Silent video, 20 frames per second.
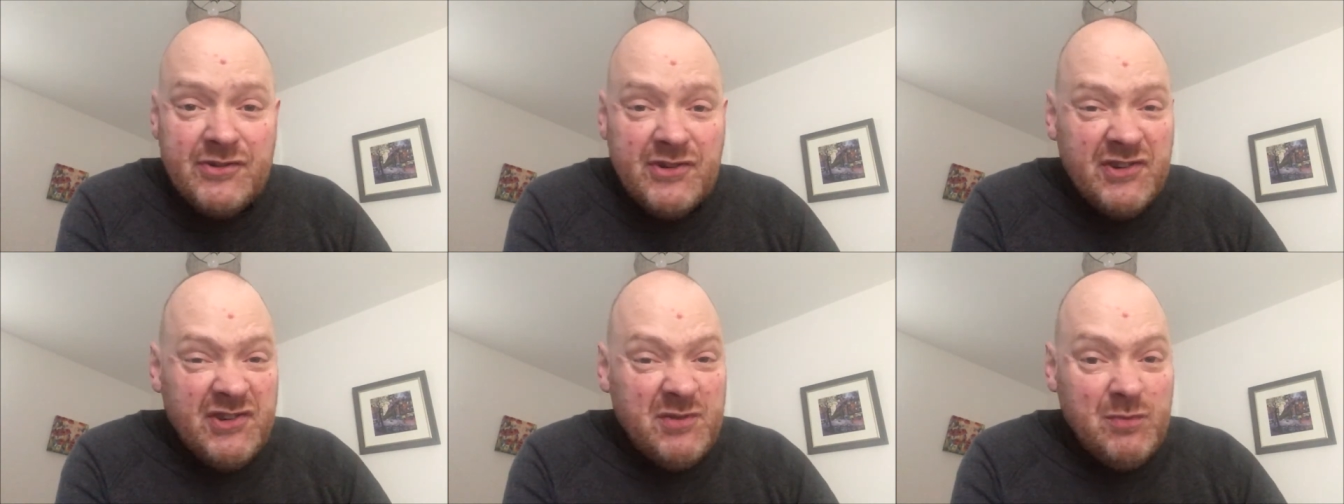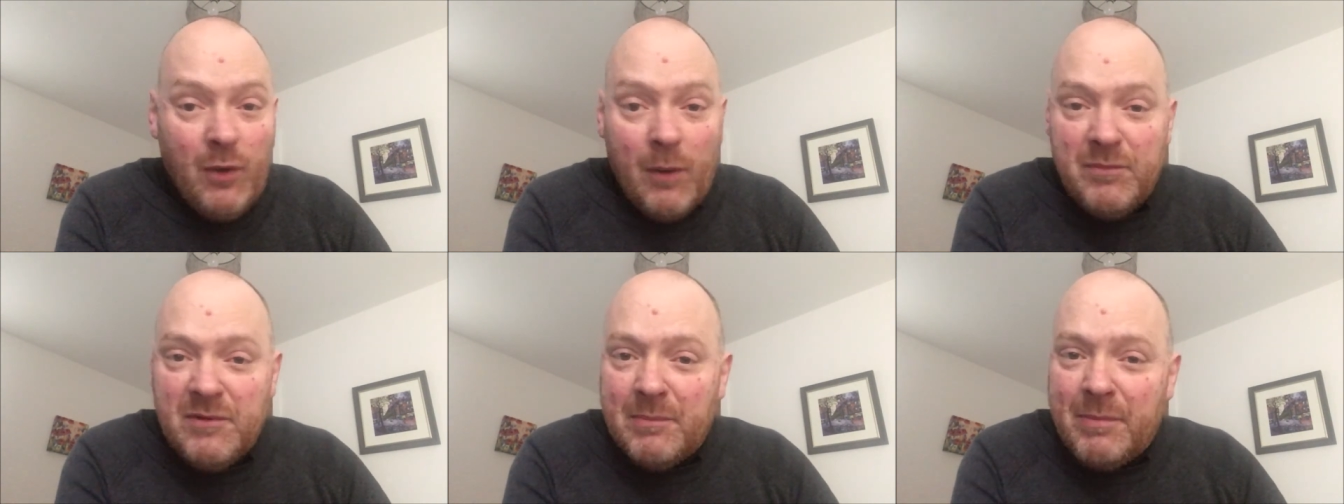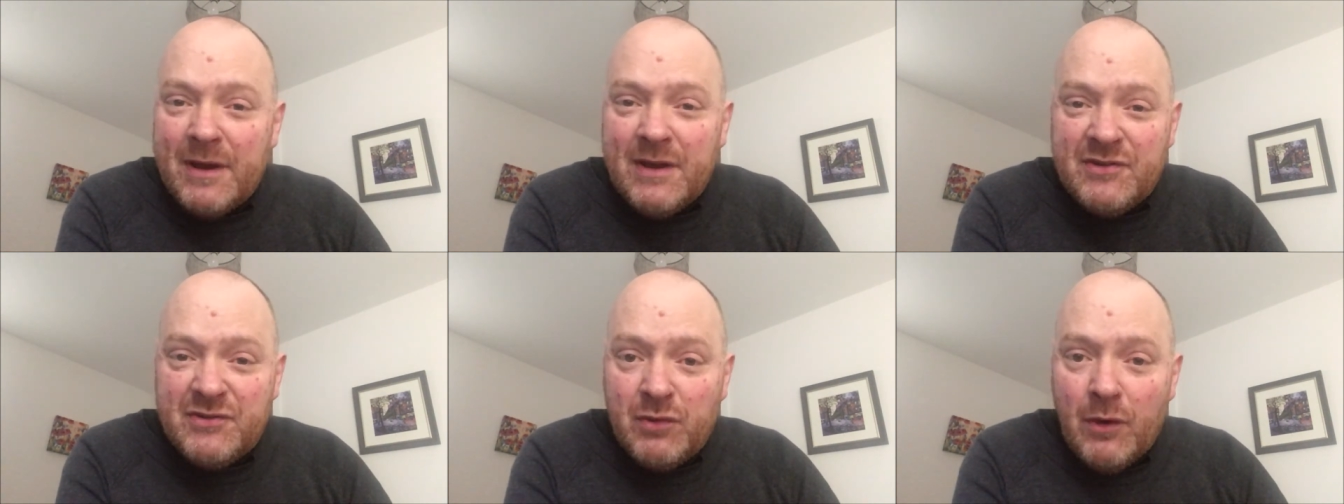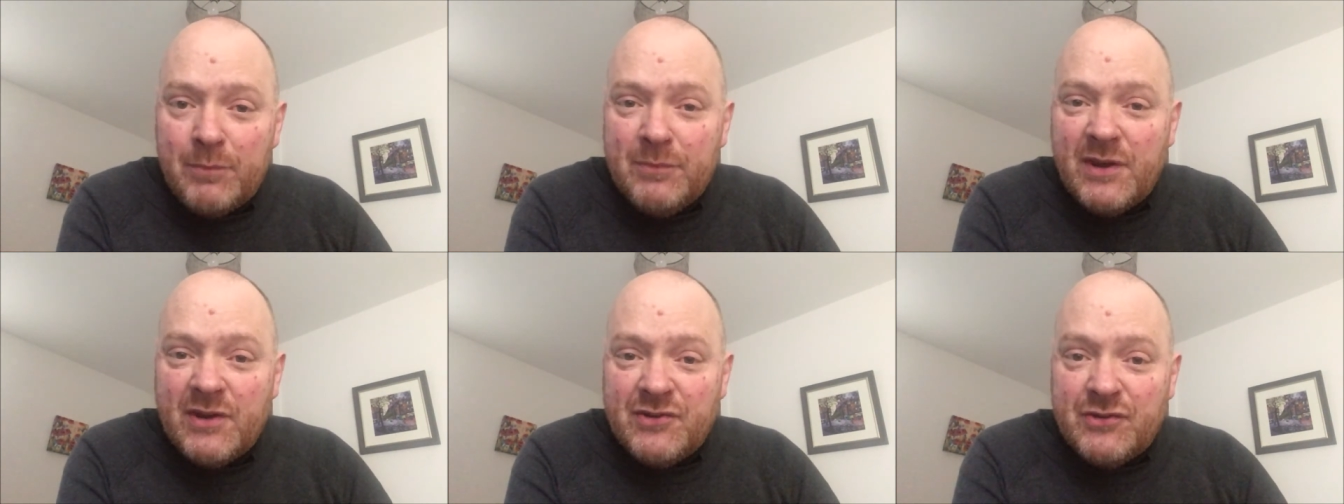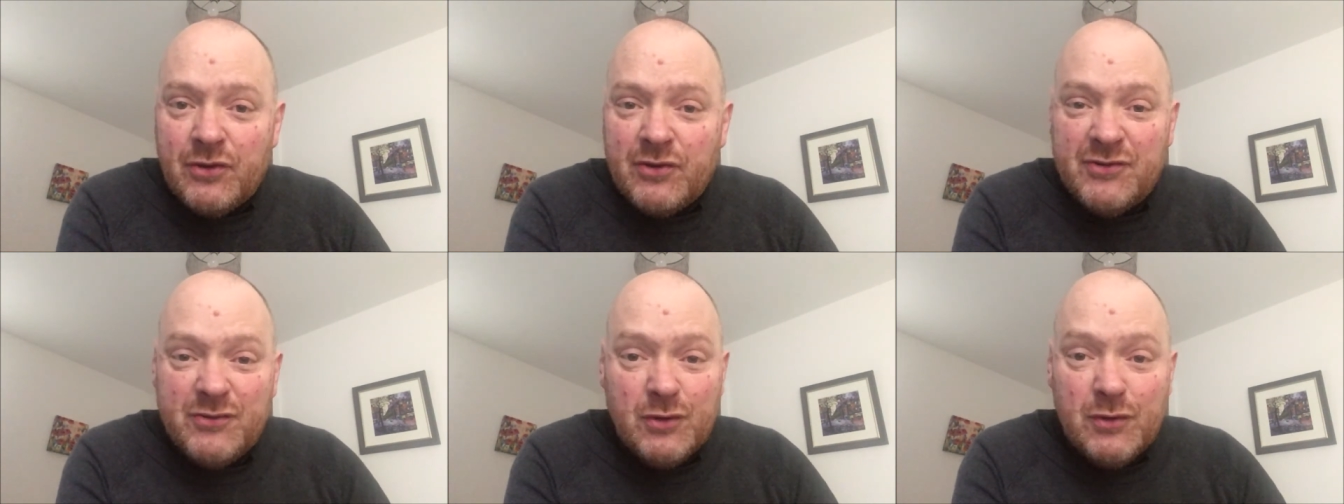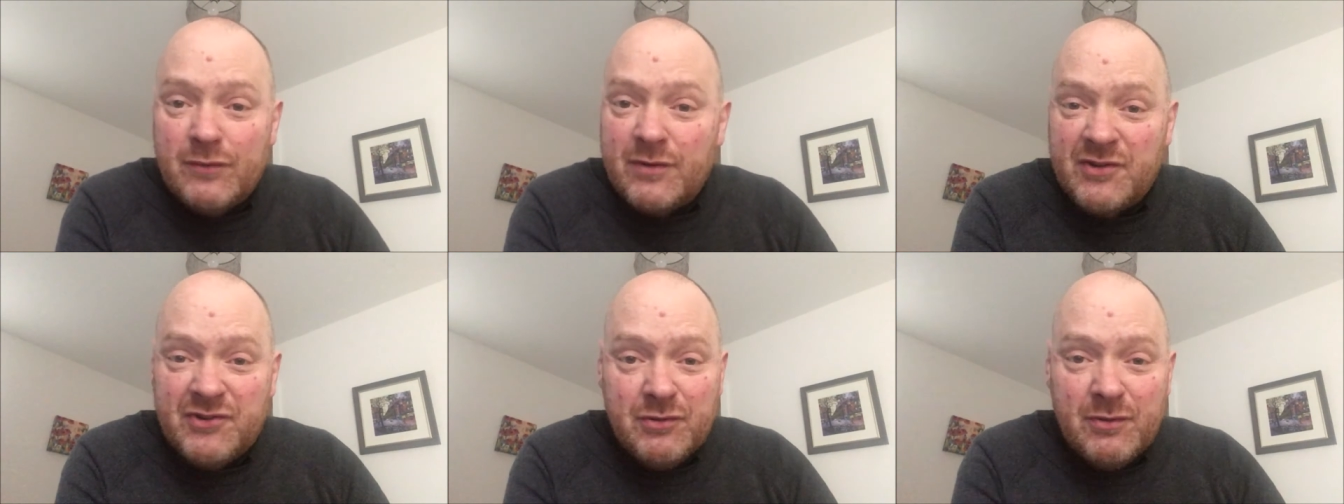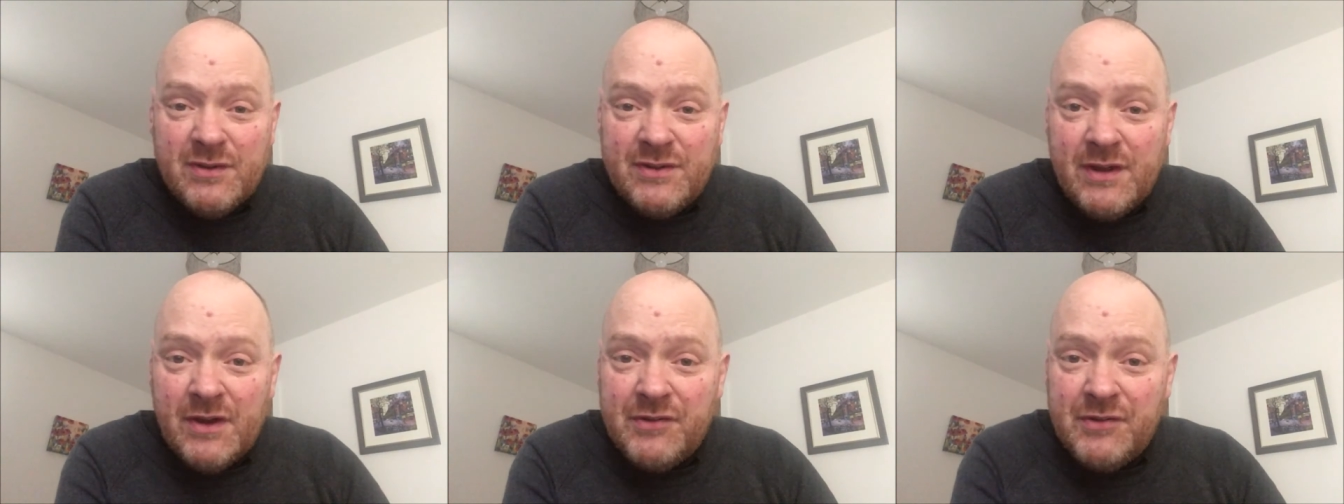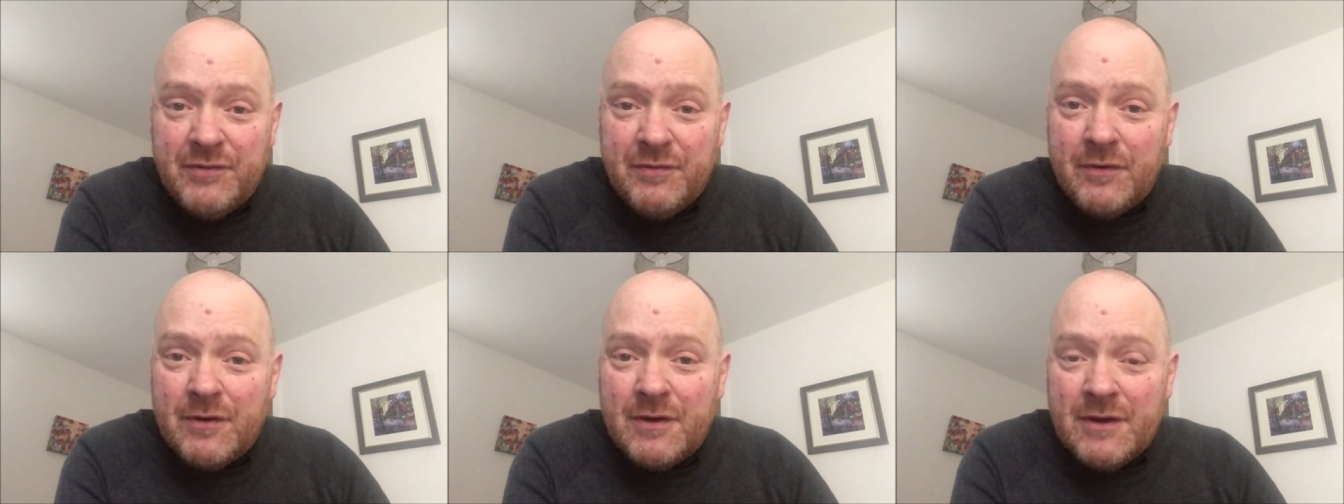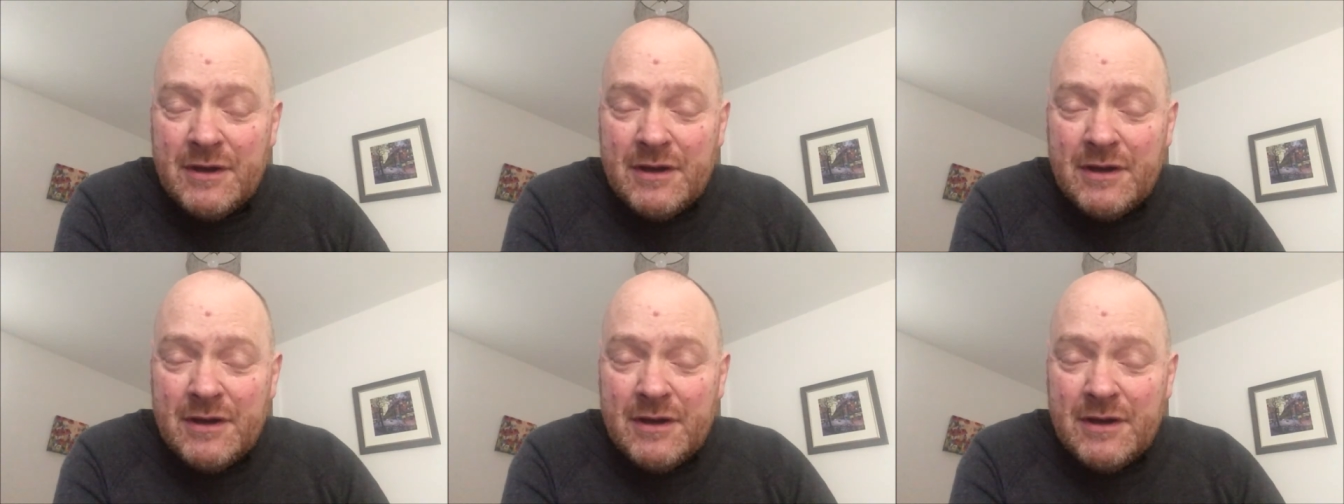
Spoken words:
just swap the exhaust over so it does for